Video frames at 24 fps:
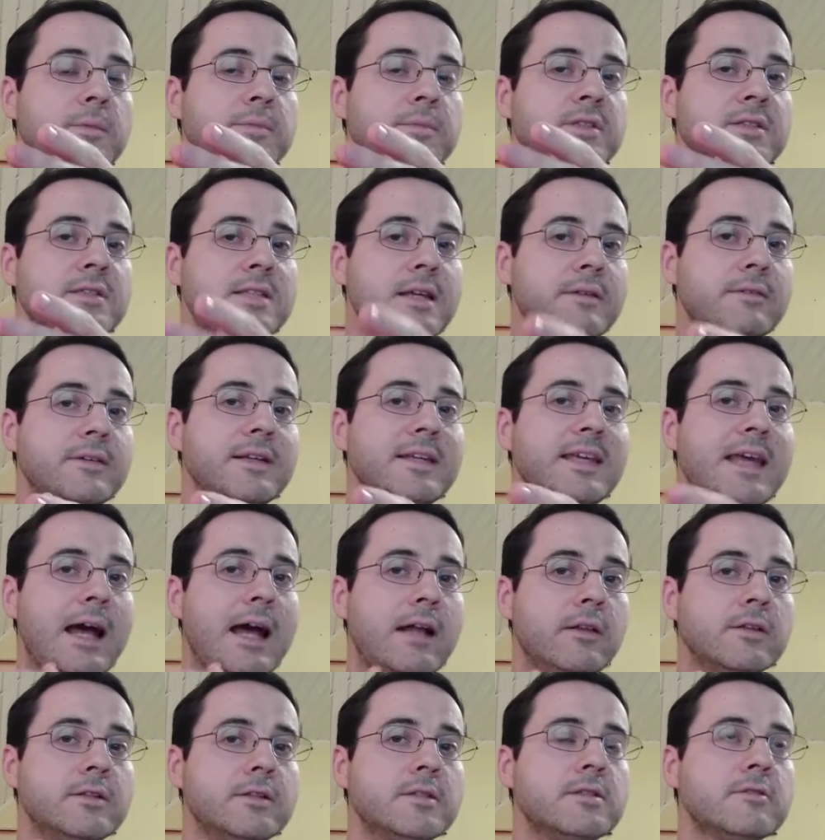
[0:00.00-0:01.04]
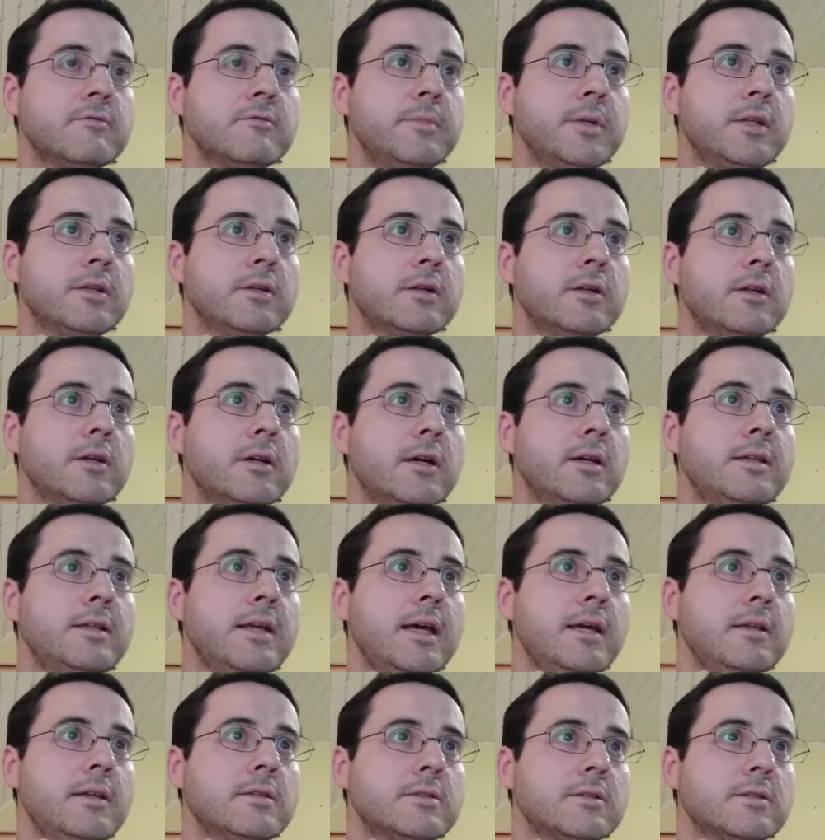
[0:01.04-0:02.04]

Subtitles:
up to 7 gallons of milk a day.